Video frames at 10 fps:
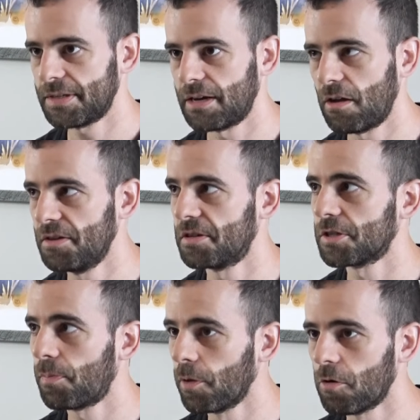and all these
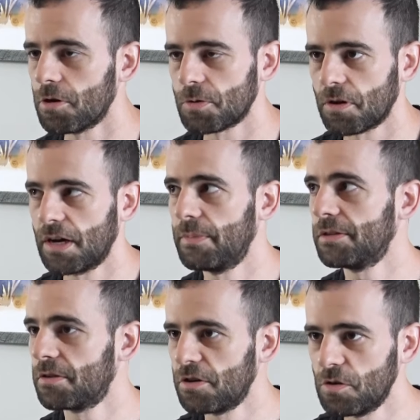explorers were coming
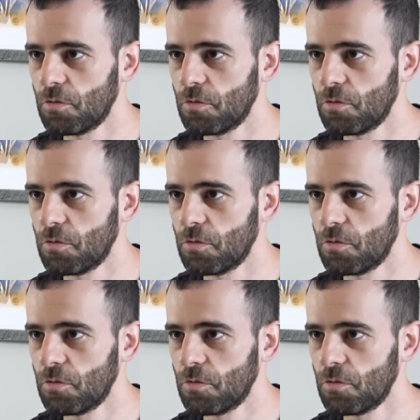to the New